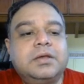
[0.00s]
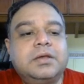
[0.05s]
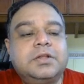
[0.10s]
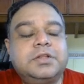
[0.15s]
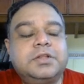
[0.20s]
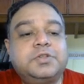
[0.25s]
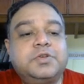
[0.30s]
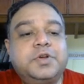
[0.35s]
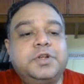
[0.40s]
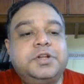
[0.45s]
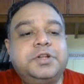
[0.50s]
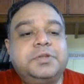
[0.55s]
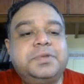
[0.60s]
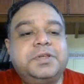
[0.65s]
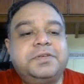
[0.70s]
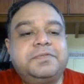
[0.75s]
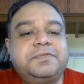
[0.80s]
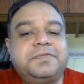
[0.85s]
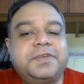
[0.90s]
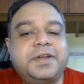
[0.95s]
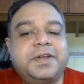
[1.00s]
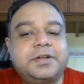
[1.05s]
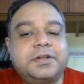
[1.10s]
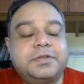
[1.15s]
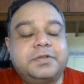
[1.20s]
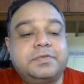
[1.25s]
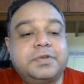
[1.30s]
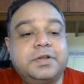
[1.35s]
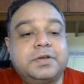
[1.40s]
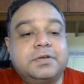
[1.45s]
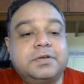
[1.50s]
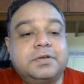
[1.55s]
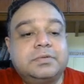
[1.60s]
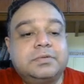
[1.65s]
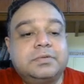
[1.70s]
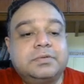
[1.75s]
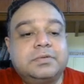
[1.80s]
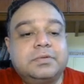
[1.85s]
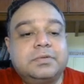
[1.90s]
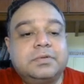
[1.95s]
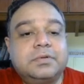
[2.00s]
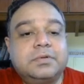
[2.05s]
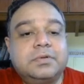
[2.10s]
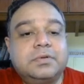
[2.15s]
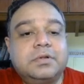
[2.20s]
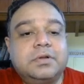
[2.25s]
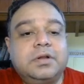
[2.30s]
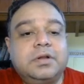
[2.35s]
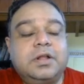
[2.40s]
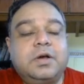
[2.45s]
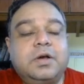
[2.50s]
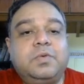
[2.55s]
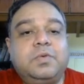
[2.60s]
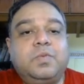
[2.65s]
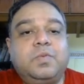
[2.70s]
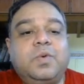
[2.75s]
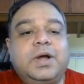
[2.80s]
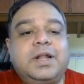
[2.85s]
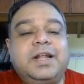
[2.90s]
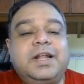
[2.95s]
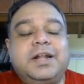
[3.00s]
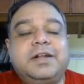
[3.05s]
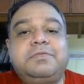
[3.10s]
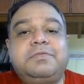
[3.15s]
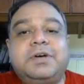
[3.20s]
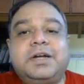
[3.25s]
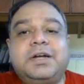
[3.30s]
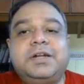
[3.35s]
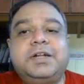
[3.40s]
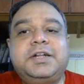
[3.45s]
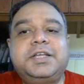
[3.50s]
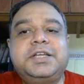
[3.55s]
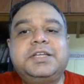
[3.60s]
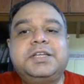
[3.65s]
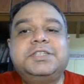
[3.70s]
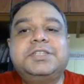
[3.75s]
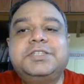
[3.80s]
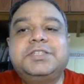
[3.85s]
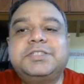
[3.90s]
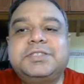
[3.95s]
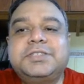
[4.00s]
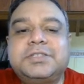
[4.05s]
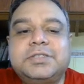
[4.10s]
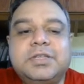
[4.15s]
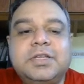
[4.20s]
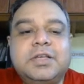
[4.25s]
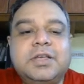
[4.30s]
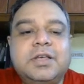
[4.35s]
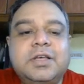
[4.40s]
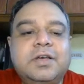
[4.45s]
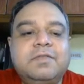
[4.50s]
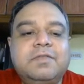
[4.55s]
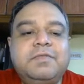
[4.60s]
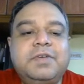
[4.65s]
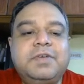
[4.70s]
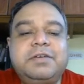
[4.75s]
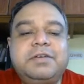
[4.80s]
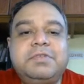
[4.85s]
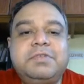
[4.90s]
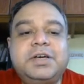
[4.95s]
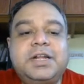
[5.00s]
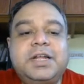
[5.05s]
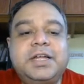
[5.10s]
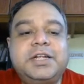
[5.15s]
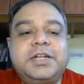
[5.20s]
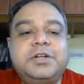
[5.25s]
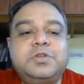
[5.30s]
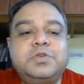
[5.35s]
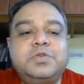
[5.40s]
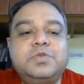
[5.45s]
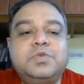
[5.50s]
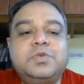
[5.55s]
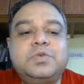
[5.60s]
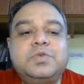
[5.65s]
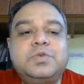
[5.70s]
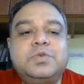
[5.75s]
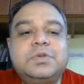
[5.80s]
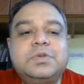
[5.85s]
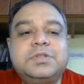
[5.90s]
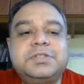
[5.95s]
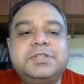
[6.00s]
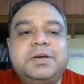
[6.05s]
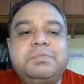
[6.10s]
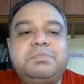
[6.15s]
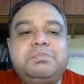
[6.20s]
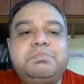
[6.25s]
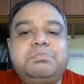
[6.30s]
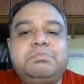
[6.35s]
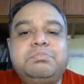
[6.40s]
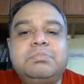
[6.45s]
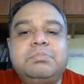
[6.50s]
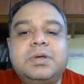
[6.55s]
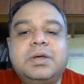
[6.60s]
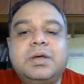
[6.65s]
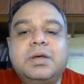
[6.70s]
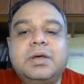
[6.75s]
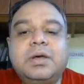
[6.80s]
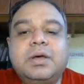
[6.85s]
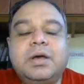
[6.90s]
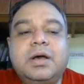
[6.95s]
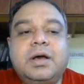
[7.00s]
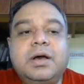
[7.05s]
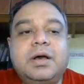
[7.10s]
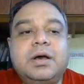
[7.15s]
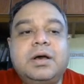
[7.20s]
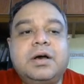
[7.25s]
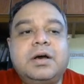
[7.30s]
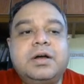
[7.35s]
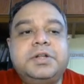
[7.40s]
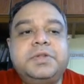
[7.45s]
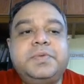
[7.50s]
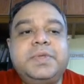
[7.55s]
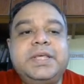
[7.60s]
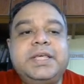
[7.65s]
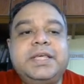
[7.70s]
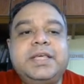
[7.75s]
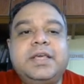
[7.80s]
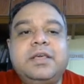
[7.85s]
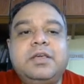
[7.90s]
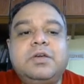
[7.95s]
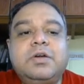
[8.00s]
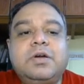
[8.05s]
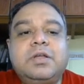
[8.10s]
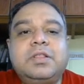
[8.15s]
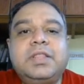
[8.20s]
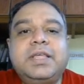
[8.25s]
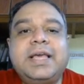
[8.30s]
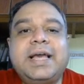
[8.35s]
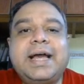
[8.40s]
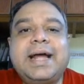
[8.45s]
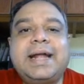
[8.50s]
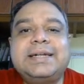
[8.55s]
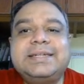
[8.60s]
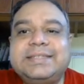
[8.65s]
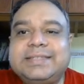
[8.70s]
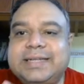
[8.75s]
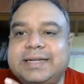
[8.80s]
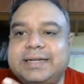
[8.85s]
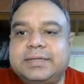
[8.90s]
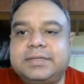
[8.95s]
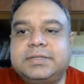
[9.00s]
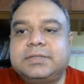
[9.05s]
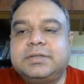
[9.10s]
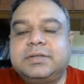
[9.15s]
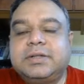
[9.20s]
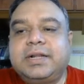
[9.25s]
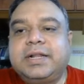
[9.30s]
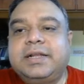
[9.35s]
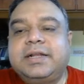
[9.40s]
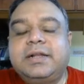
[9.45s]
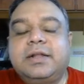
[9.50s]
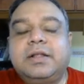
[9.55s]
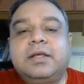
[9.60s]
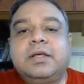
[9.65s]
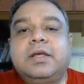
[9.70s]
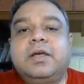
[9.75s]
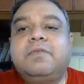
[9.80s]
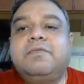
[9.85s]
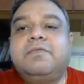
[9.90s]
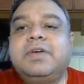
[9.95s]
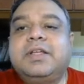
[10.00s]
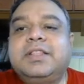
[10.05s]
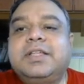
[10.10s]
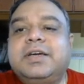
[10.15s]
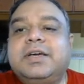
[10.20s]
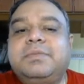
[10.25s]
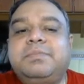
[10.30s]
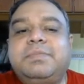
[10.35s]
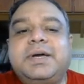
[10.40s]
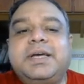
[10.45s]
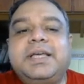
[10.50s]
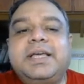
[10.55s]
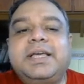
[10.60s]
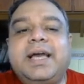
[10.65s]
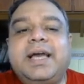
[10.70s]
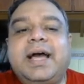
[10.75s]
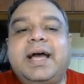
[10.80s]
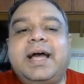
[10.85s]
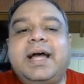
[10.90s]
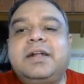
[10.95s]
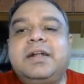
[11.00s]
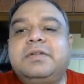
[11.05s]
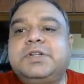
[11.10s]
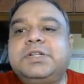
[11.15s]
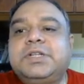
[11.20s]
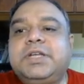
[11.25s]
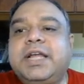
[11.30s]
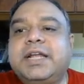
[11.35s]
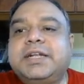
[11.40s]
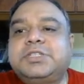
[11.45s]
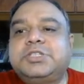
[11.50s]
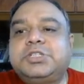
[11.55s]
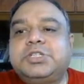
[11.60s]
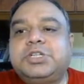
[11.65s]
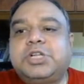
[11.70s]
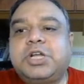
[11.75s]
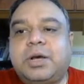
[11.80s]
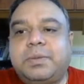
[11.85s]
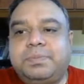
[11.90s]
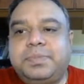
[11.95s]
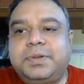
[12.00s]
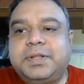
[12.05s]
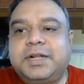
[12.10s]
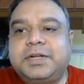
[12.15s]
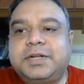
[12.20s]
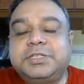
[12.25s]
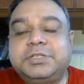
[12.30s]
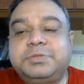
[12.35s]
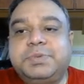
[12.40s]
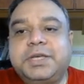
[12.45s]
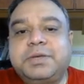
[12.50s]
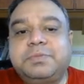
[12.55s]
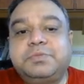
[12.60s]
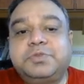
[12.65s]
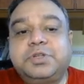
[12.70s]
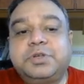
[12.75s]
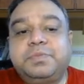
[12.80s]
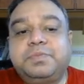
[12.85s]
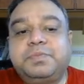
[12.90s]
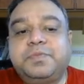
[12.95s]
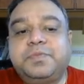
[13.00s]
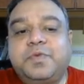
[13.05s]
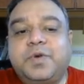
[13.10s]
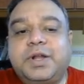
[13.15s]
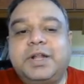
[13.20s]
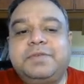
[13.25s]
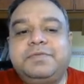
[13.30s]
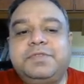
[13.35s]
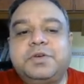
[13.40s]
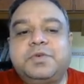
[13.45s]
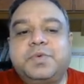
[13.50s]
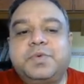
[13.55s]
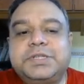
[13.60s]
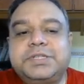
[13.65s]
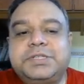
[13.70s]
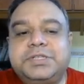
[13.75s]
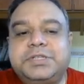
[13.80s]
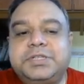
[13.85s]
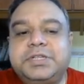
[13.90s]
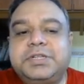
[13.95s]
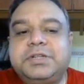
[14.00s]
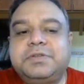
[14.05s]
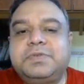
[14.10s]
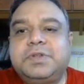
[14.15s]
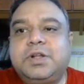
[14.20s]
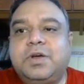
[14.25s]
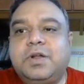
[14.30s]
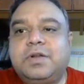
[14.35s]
It is going to be effective. Now, one advantage is whenever I do some tweaking on the ad set, right? Whether my ad will get stopped. That is becomes one of the question will